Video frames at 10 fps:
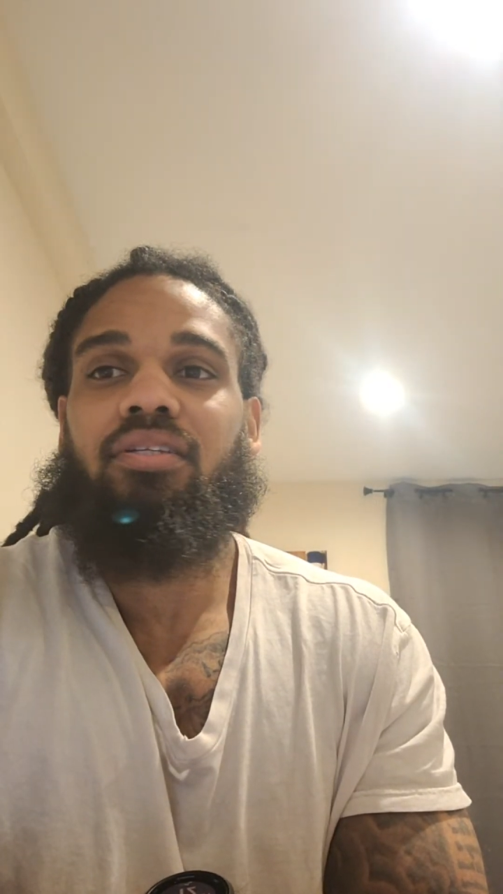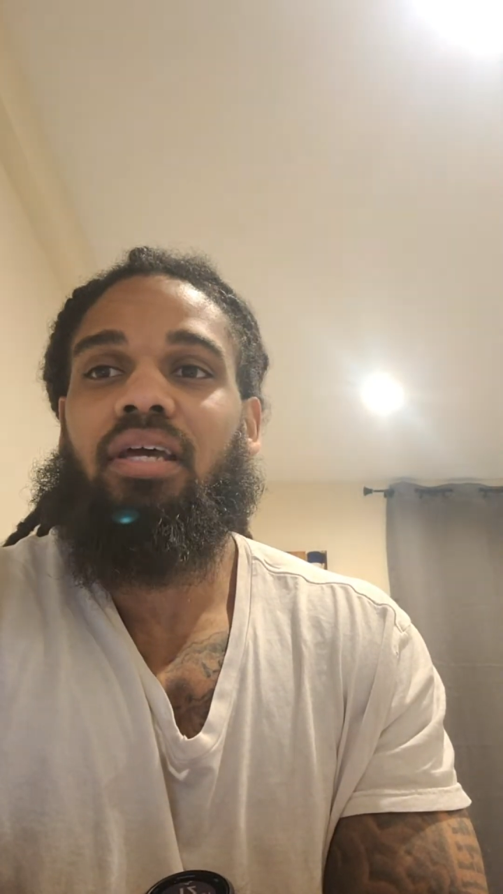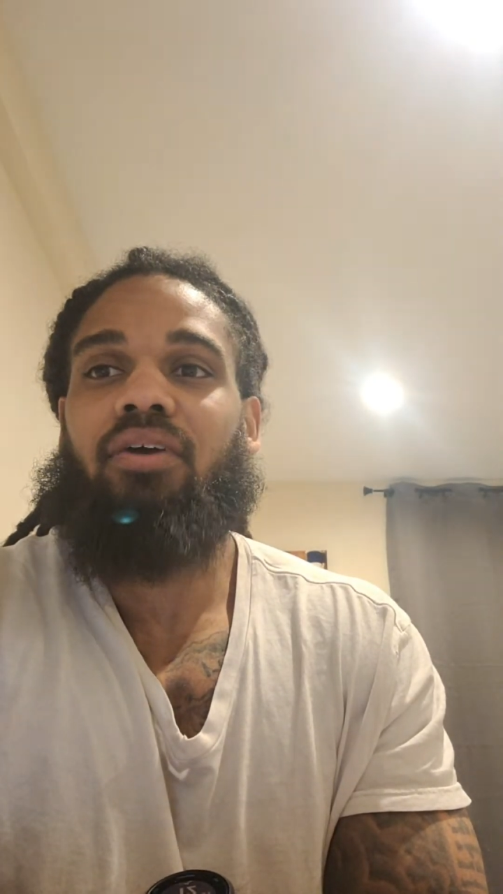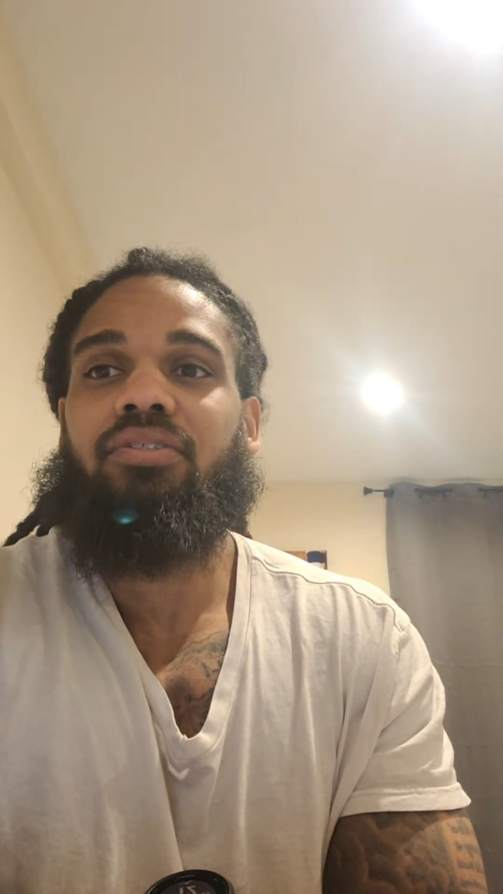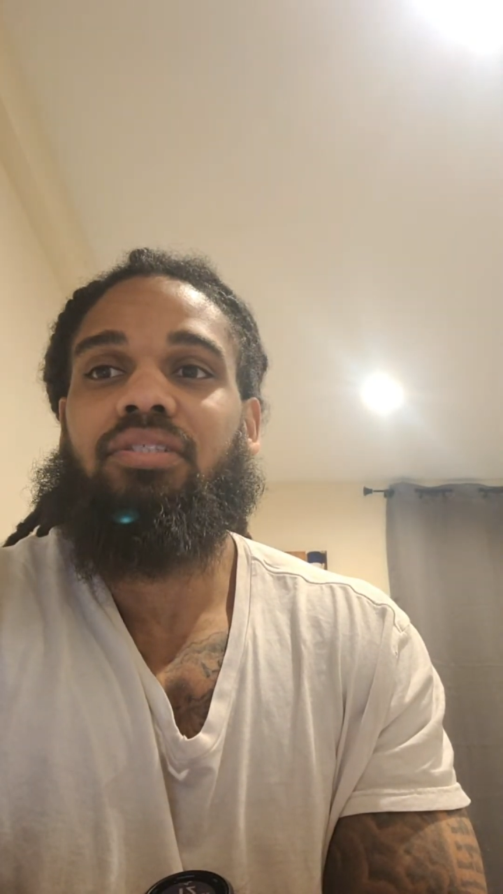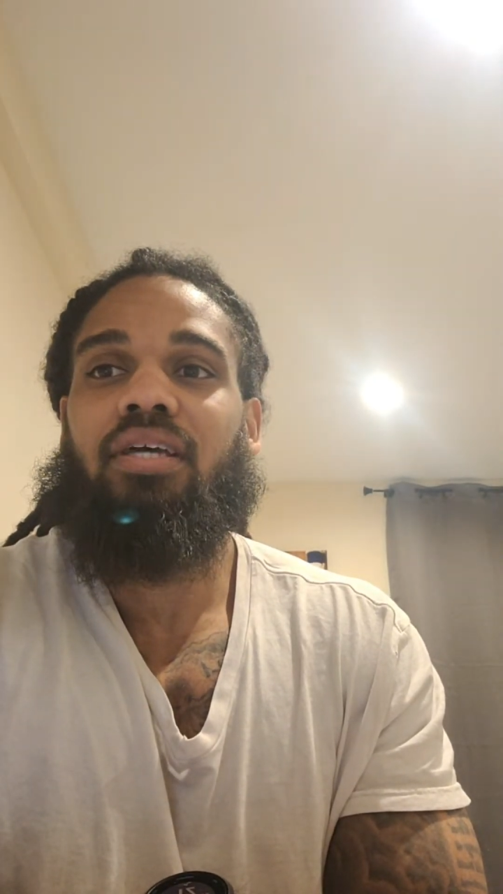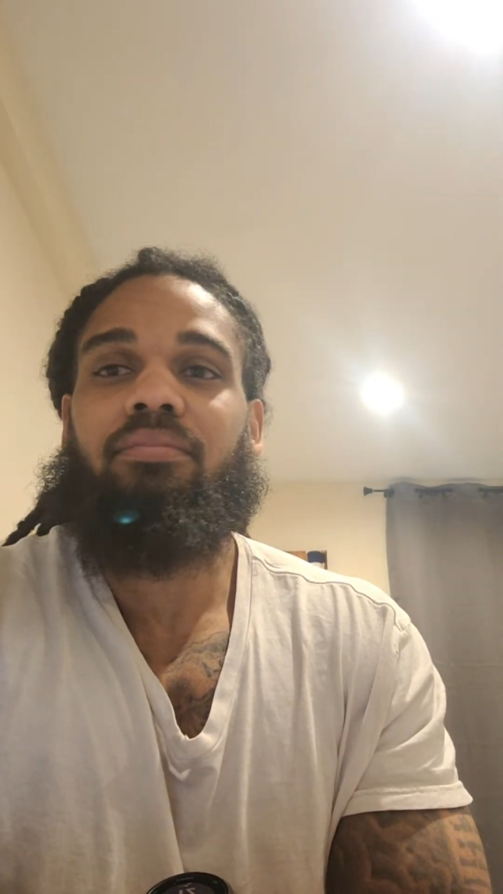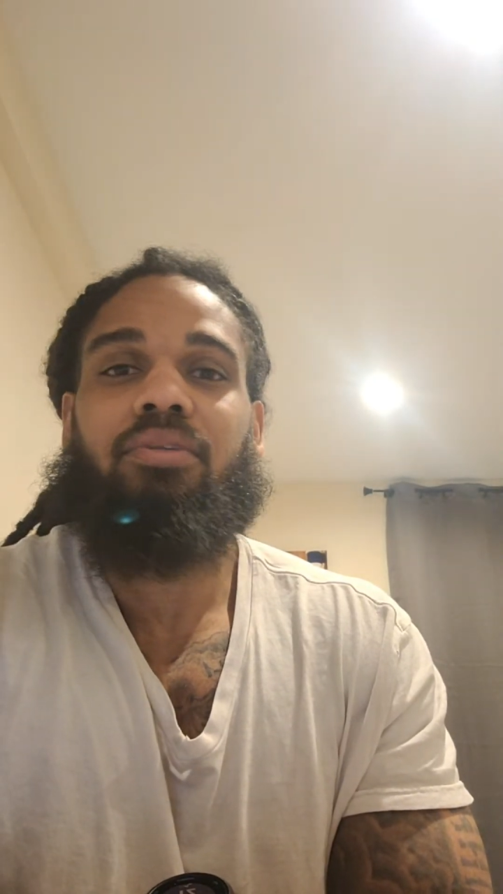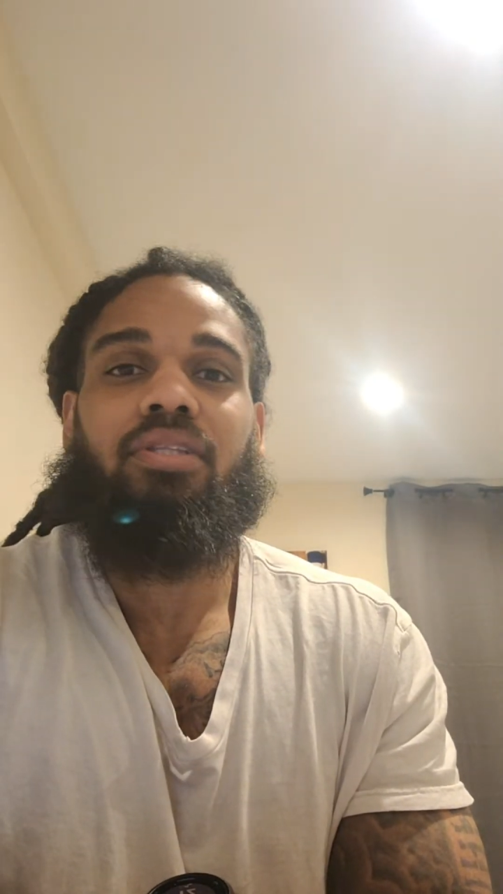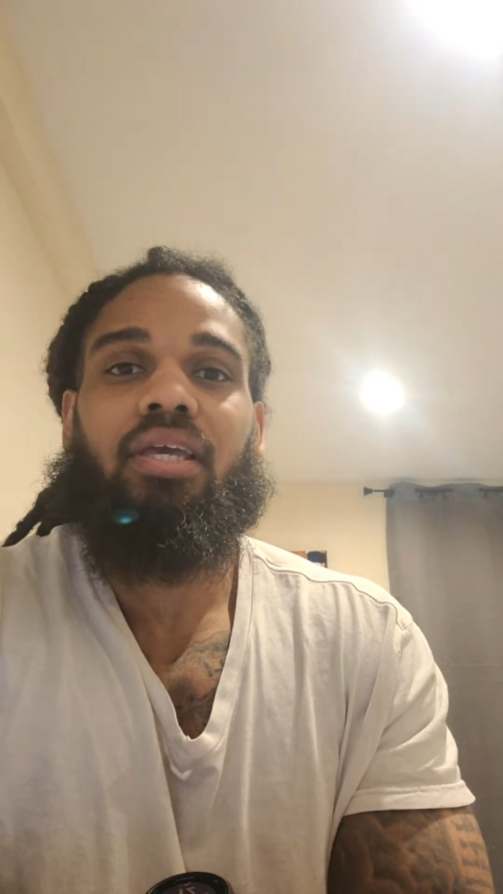Now it's time
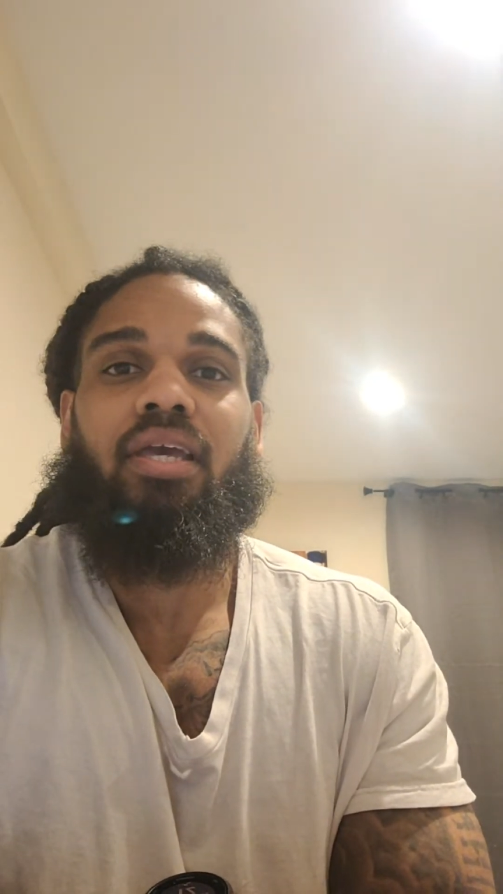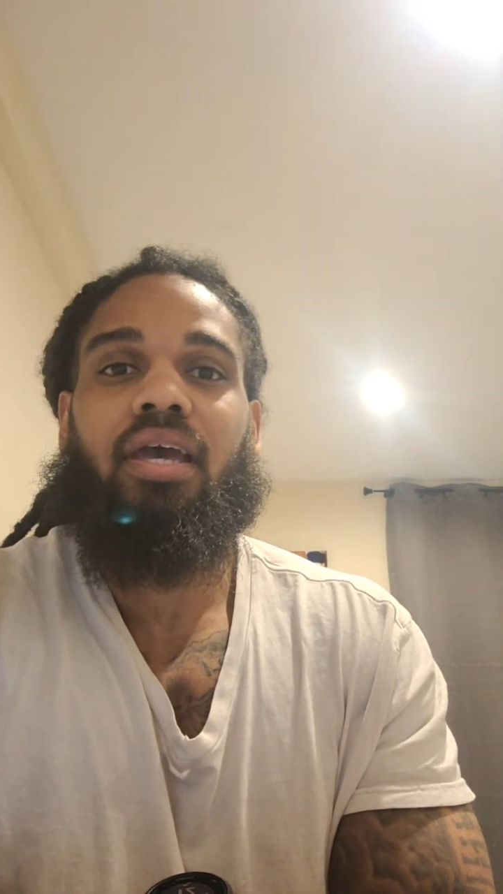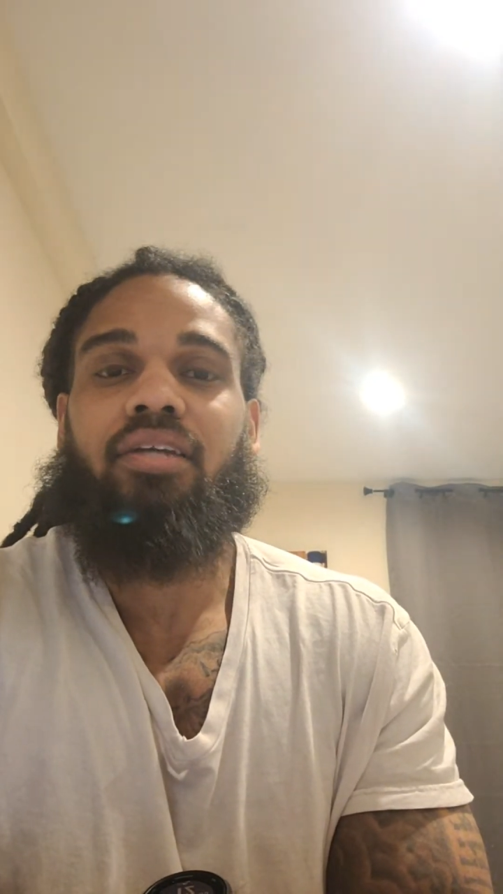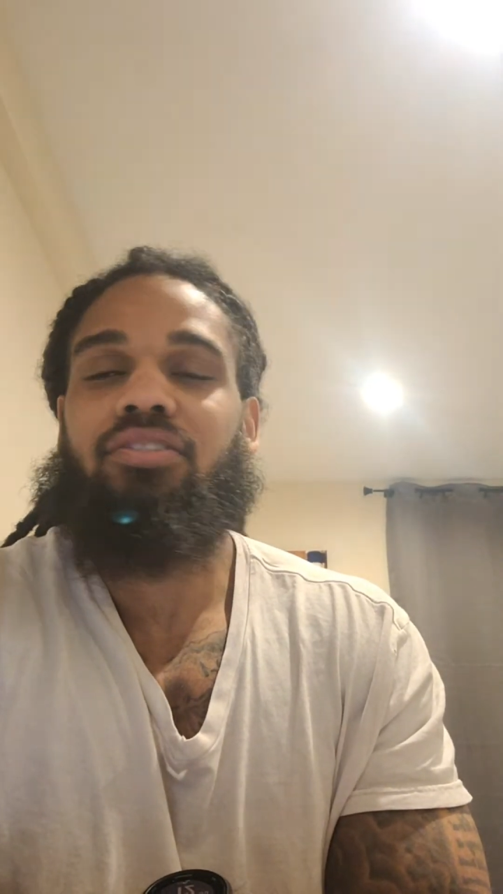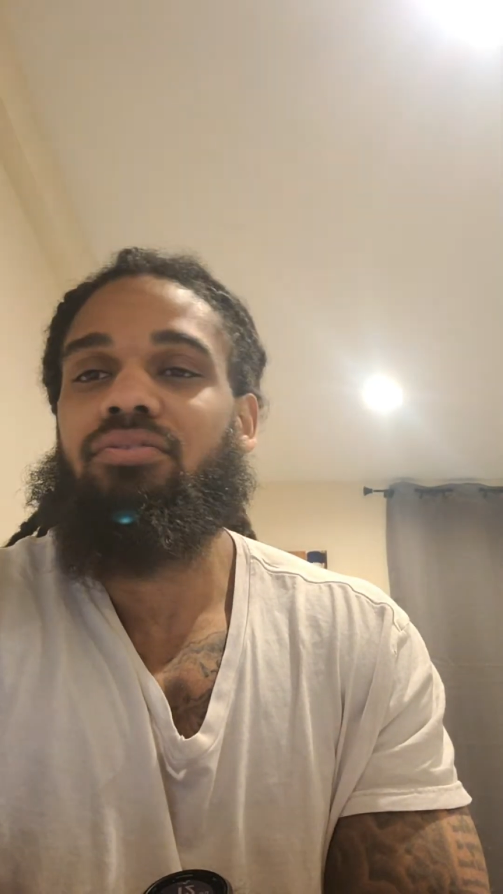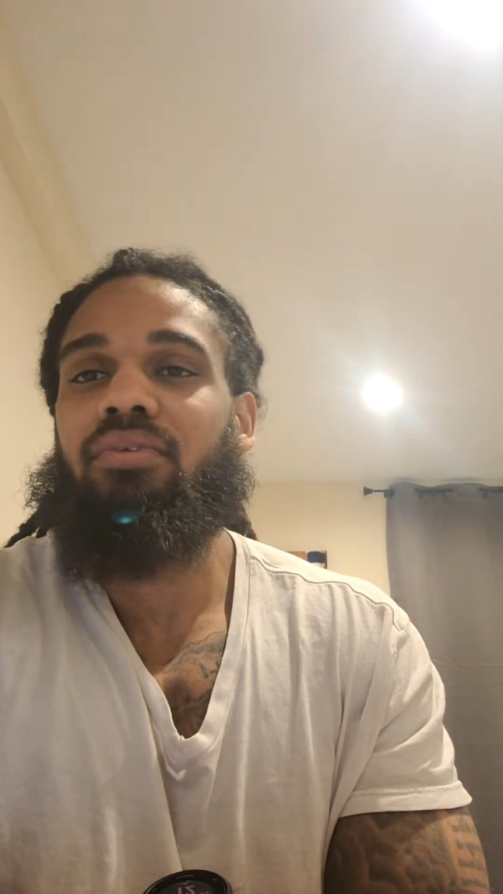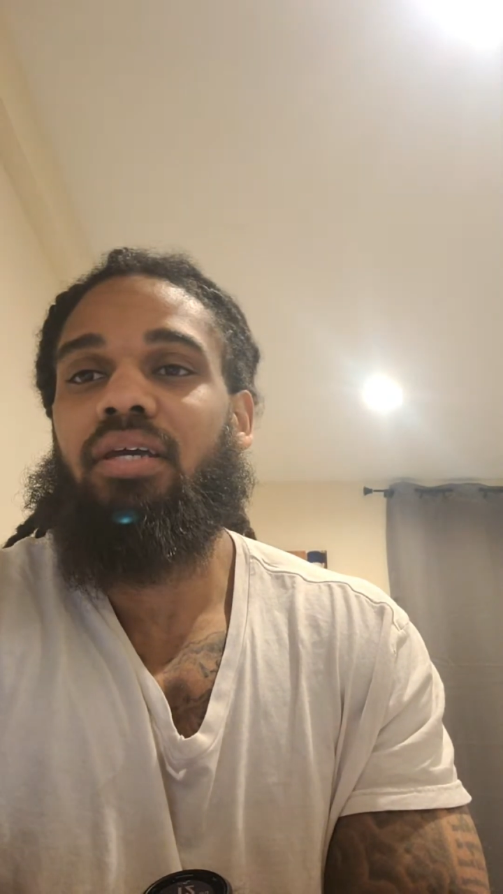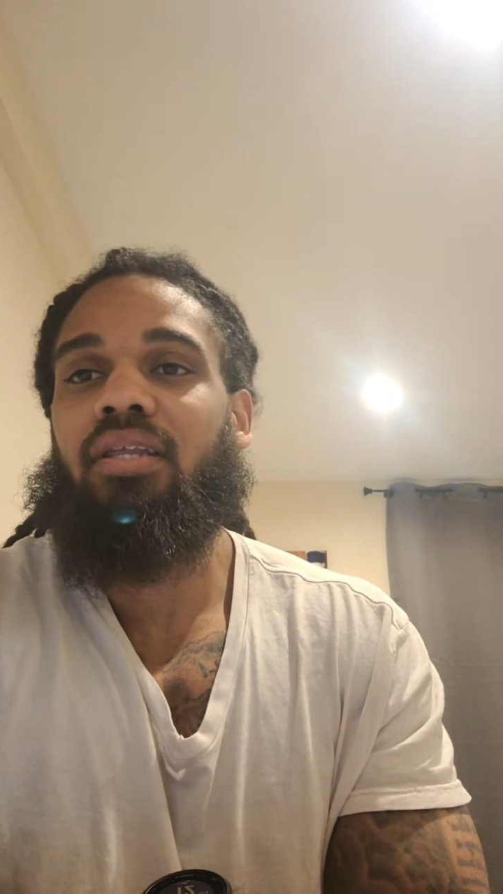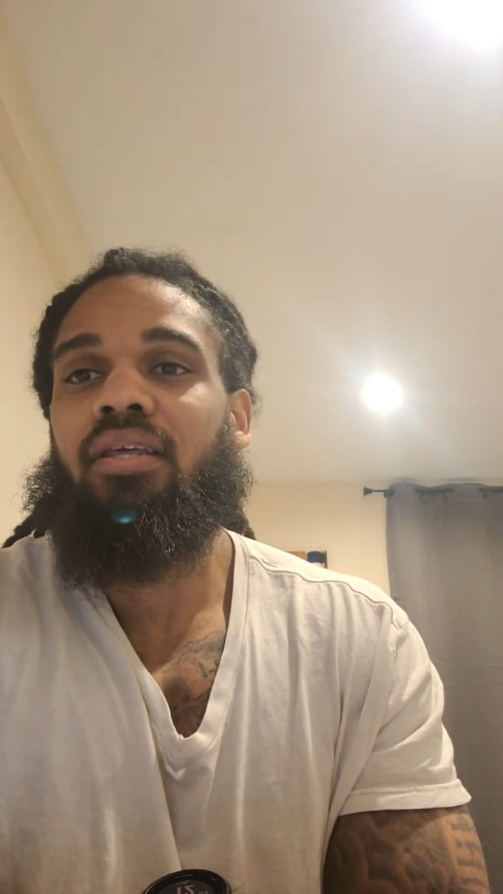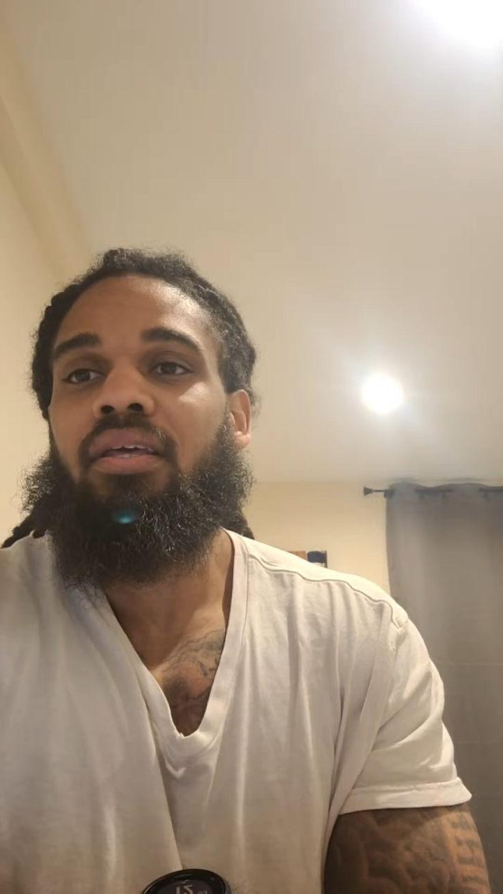to take action, right?